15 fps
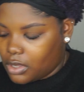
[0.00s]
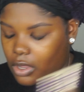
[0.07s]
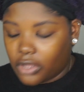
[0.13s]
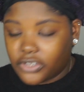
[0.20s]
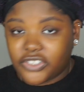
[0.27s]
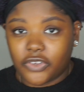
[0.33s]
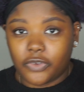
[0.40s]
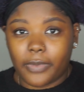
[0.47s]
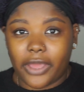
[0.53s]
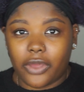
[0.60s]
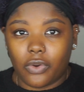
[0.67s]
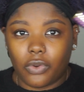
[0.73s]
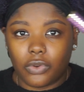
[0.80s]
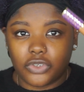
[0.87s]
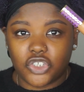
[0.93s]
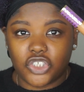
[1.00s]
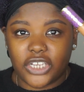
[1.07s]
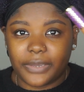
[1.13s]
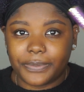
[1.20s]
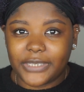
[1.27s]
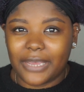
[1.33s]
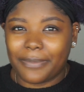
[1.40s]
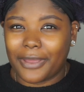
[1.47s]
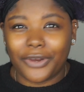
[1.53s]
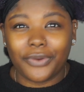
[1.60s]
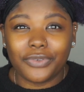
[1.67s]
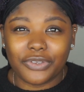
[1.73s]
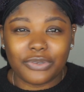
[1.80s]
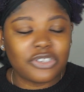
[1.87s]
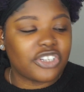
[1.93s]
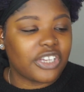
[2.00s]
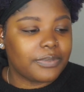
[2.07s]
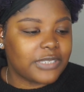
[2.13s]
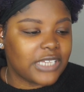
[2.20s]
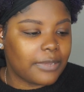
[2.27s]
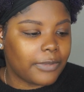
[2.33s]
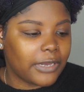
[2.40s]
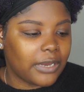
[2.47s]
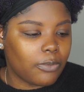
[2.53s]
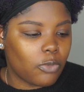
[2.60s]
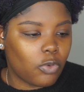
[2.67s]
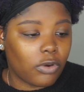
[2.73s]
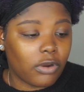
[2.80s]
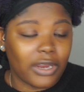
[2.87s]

Also my old Shape Tape. I don't use Shape Tape anymore.